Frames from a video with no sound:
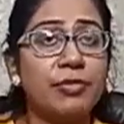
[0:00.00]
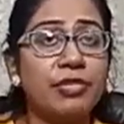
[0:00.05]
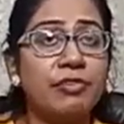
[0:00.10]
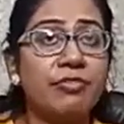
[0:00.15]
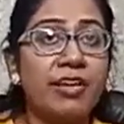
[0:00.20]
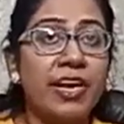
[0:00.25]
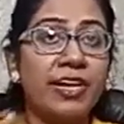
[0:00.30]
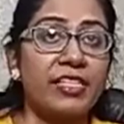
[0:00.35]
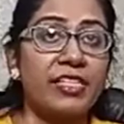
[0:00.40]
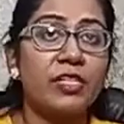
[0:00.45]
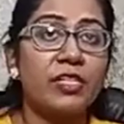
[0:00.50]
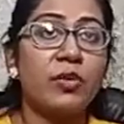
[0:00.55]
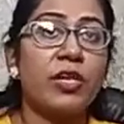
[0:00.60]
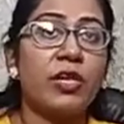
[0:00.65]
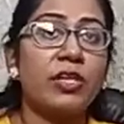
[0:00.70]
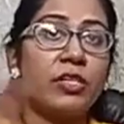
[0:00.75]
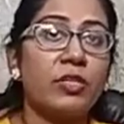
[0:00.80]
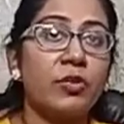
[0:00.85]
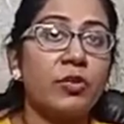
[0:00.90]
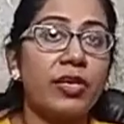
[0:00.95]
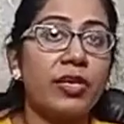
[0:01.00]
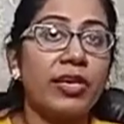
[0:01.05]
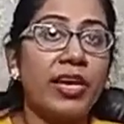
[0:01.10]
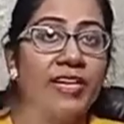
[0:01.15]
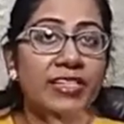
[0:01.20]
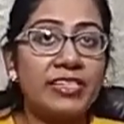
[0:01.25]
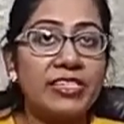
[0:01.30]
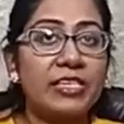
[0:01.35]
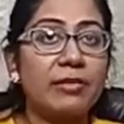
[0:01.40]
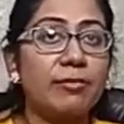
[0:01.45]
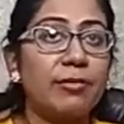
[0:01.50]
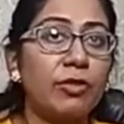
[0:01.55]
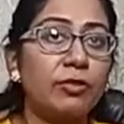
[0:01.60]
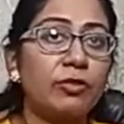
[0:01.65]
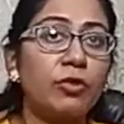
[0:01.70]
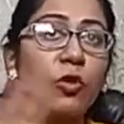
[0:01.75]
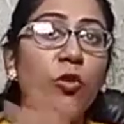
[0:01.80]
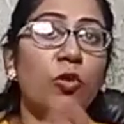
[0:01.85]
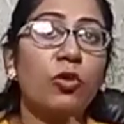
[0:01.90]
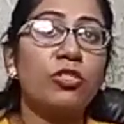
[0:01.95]
writing, you are writing about
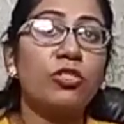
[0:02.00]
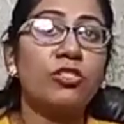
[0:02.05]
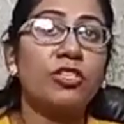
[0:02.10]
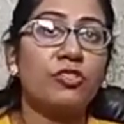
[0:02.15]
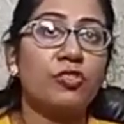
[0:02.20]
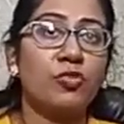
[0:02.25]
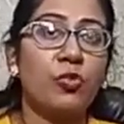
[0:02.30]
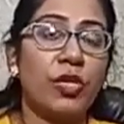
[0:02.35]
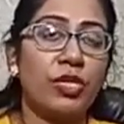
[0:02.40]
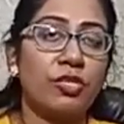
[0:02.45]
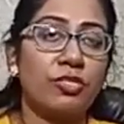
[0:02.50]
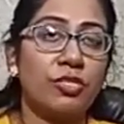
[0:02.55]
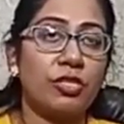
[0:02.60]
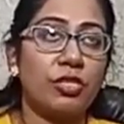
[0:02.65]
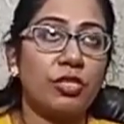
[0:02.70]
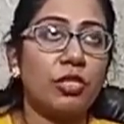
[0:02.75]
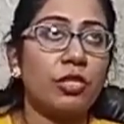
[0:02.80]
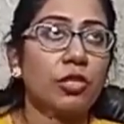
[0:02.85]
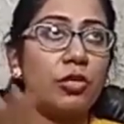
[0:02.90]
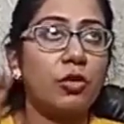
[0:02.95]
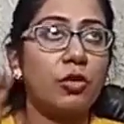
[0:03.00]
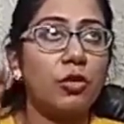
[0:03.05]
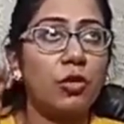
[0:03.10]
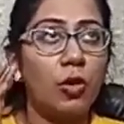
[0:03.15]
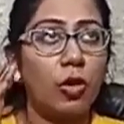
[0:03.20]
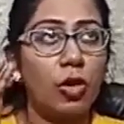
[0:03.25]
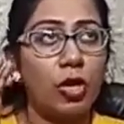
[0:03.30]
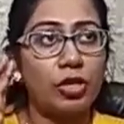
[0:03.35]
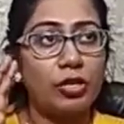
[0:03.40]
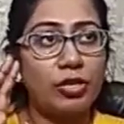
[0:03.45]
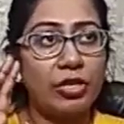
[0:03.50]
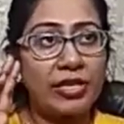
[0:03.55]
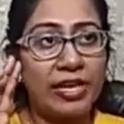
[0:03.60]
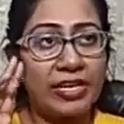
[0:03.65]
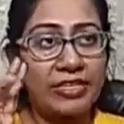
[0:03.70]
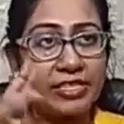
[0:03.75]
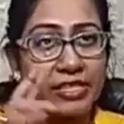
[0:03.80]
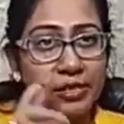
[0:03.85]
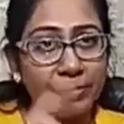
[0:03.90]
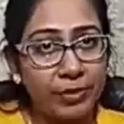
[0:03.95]
the whole situation, or you are
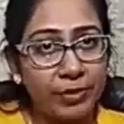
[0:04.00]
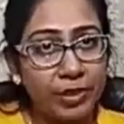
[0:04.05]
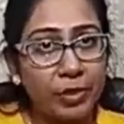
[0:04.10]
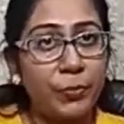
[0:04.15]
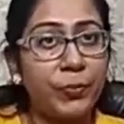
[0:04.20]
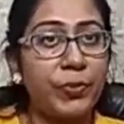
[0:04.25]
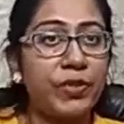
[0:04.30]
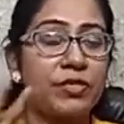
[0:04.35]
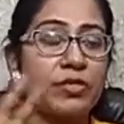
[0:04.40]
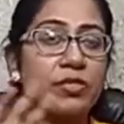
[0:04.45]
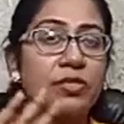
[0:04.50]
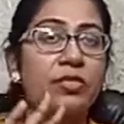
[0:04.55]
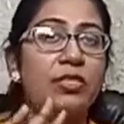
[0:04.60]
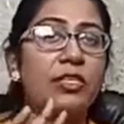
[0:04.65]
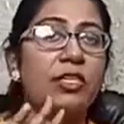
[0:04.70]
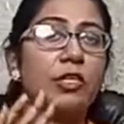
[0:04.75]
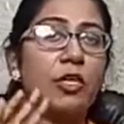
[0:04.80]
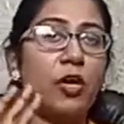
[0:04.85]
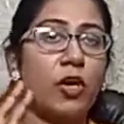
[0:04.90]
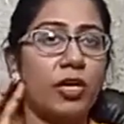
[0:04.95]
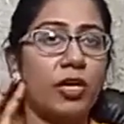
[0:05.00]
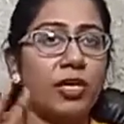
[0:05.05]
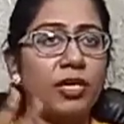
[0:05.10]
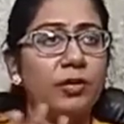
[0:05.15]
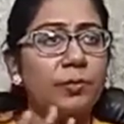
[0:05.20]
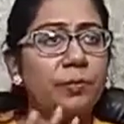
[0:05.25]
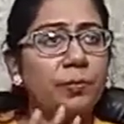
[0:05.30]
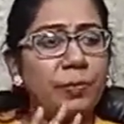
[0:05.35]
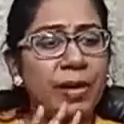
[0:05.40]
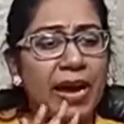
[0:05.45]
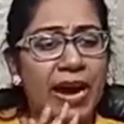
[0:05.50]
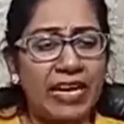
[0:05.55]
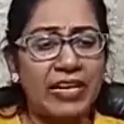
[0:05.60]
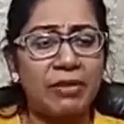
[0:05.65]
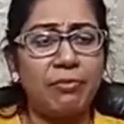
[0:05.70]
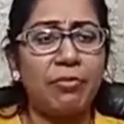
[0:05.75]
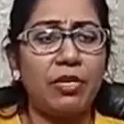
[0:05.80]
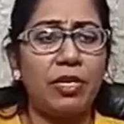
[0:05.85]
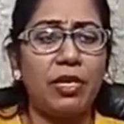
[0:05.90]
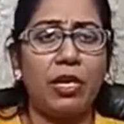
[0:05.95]
writing about the person, or a
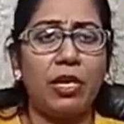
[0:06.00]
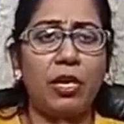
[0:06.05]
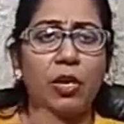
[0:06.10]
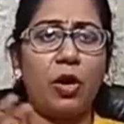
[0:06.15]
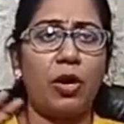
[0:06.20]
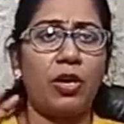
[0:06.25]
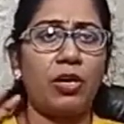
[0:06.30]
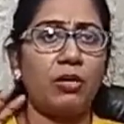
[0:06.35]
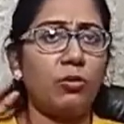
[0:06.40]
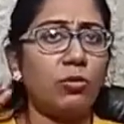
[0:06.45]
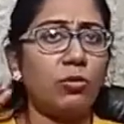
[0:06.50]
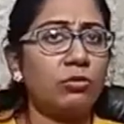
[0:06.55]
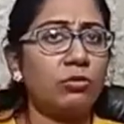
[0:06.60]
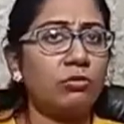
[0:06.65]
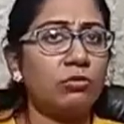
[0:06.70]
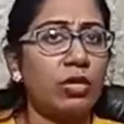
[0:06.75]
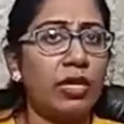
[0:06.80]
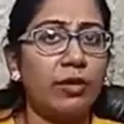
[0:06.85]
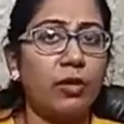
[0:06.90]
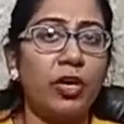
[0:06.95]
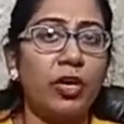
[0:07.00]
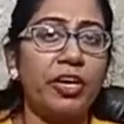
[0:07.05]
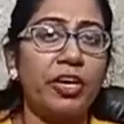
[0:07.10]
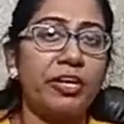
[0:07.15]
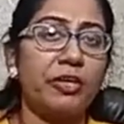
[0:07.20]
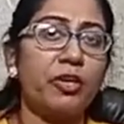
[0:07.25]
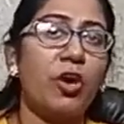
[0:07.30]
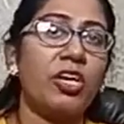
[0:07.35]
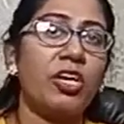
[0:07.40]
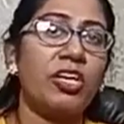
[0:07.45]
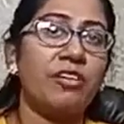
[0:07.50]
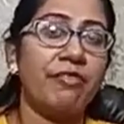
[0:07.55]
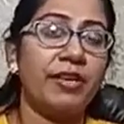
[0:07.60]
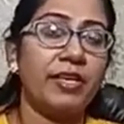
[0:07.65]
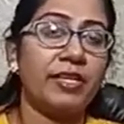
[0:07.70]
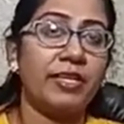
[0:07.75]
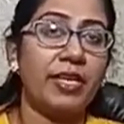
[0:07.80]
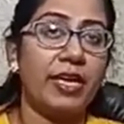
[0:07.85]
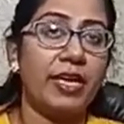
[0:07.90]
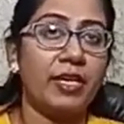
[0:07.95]
animal, or a
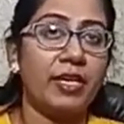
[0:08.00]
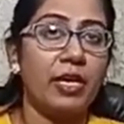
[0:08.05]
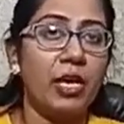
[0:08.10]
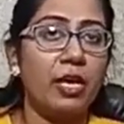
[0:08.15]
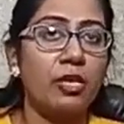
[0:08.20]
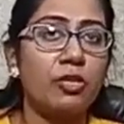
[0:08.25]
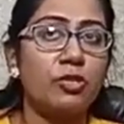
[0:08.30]
non-living thing.